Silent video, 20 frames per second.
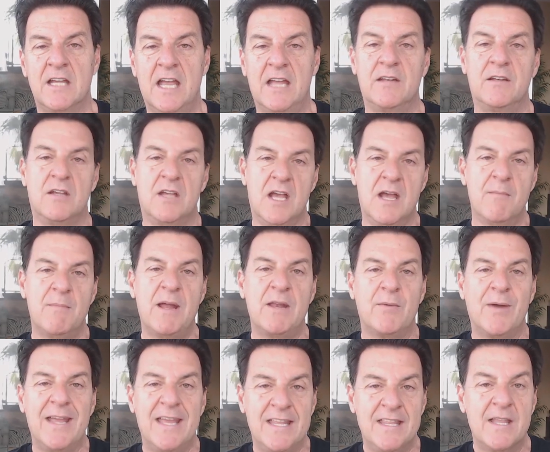And by the
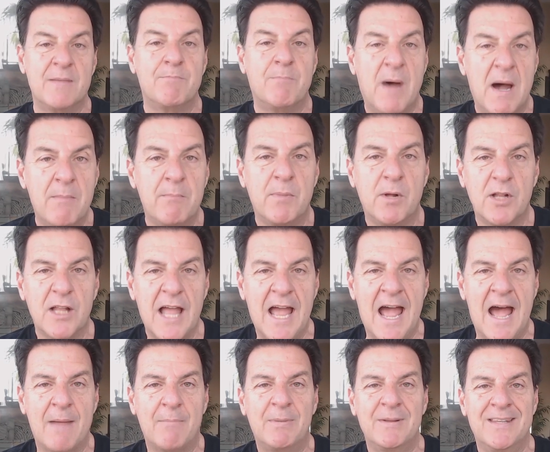way, in the Bumble
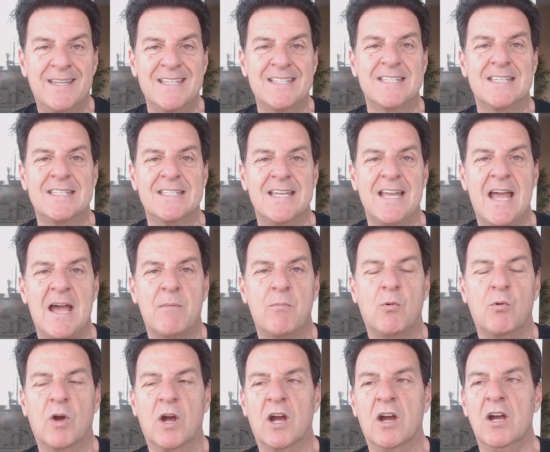app, this is an app
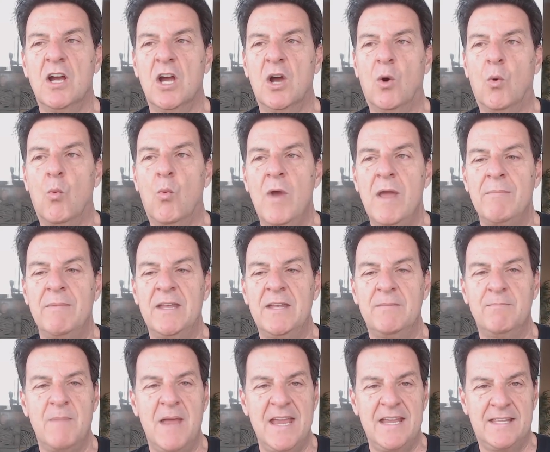where
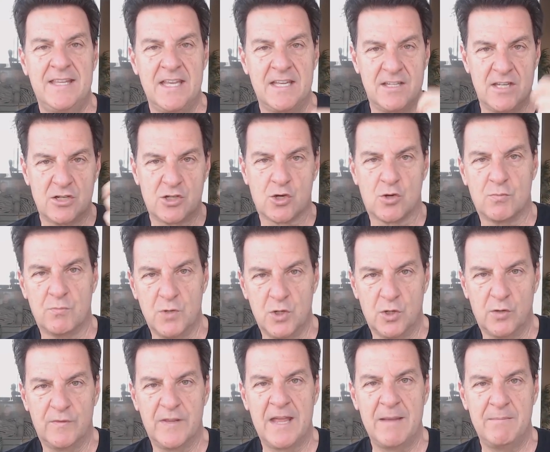women make the initial
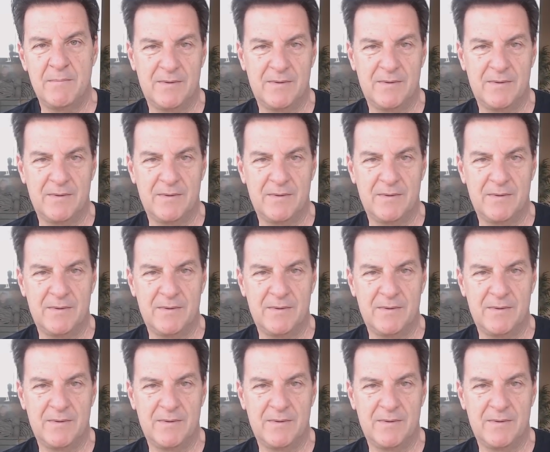move.